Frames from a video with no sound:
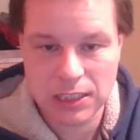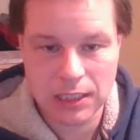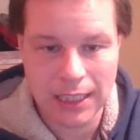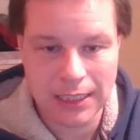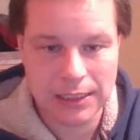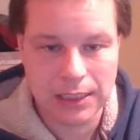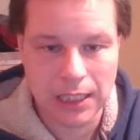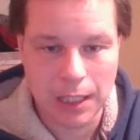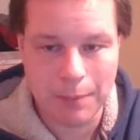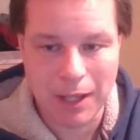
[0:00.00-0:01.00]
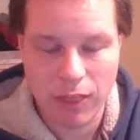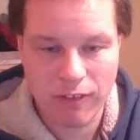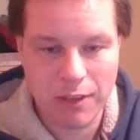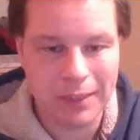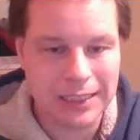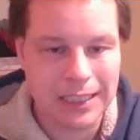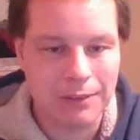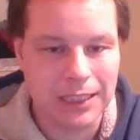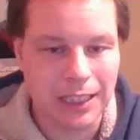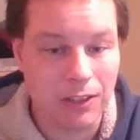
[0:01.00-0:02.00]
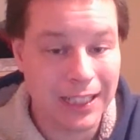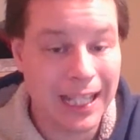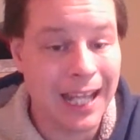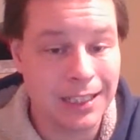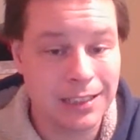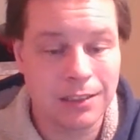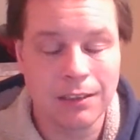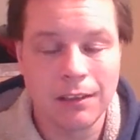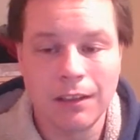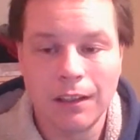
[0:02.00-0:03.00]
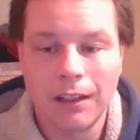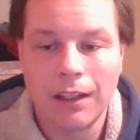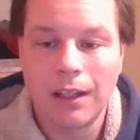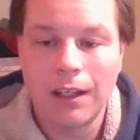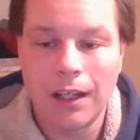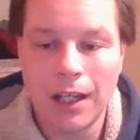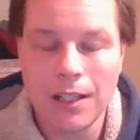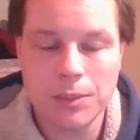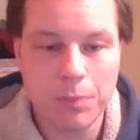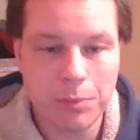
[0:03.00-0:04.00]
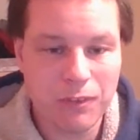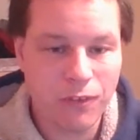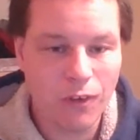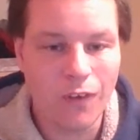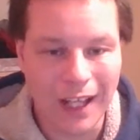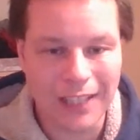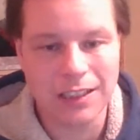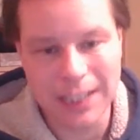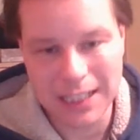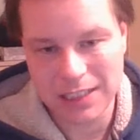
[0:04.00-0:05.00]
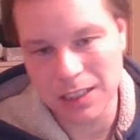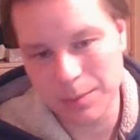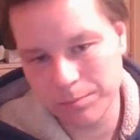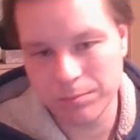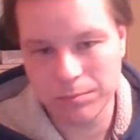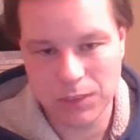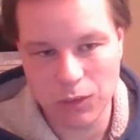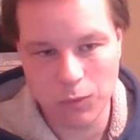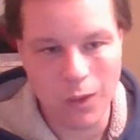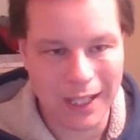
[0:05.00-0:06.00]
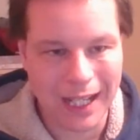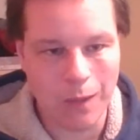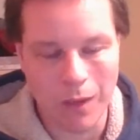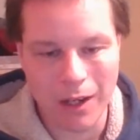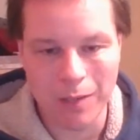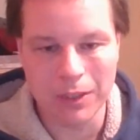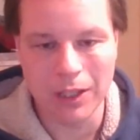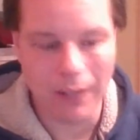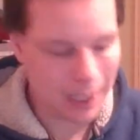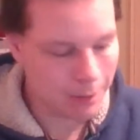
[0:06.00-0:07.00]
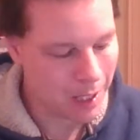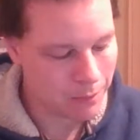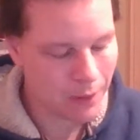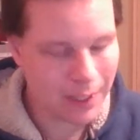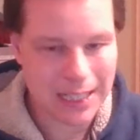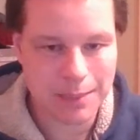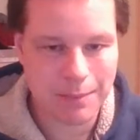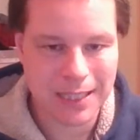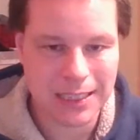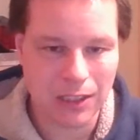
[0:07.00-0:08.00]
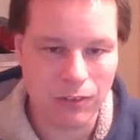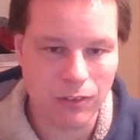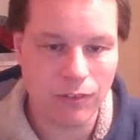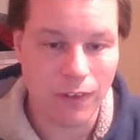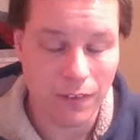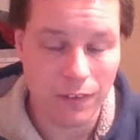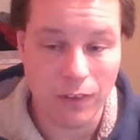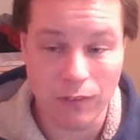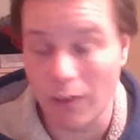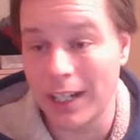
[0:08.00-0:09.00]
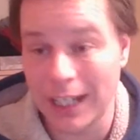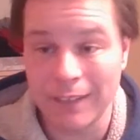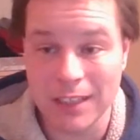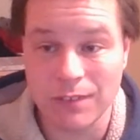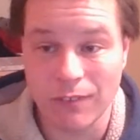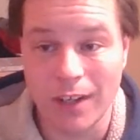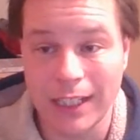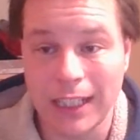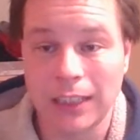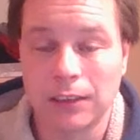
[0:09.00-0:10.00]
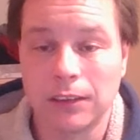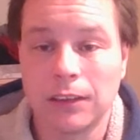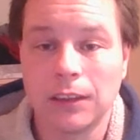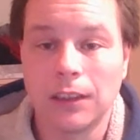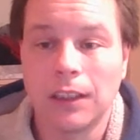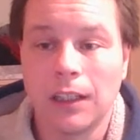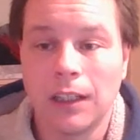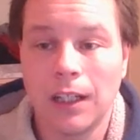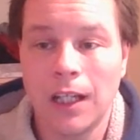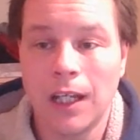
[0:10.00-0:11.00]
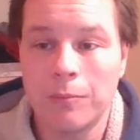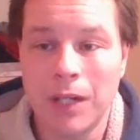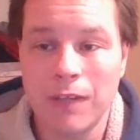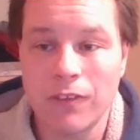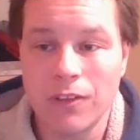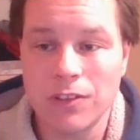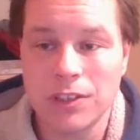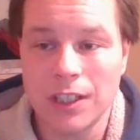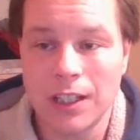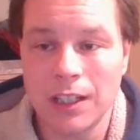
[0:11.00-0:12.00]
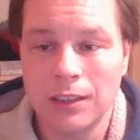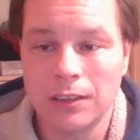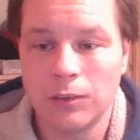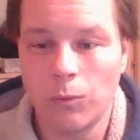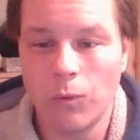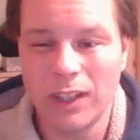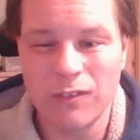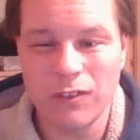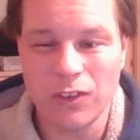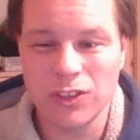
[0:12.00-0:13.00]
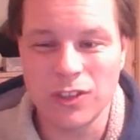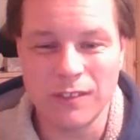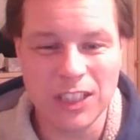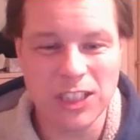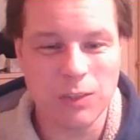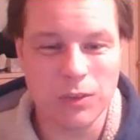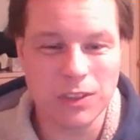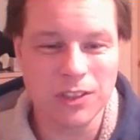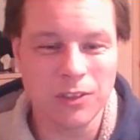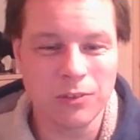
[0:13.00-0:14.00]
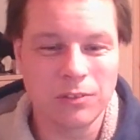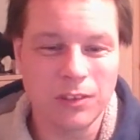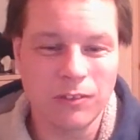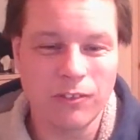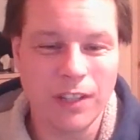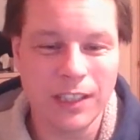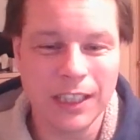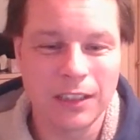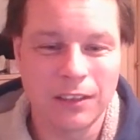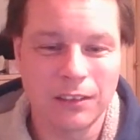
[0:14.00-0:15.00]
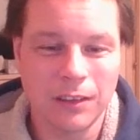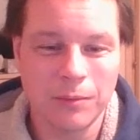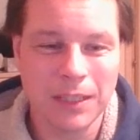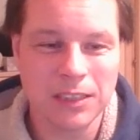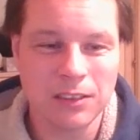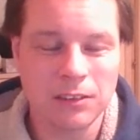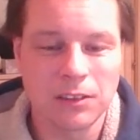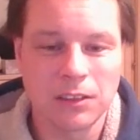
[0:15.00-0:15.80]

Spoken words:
it's about 3 weeks now until I go to Kent. But before that, I need to sort of work out where I'm going. I'm going into Bassetlaw on Friday, this Friday. I've got 1, if not 2 villages I want to do on Friday in Bassetlaw.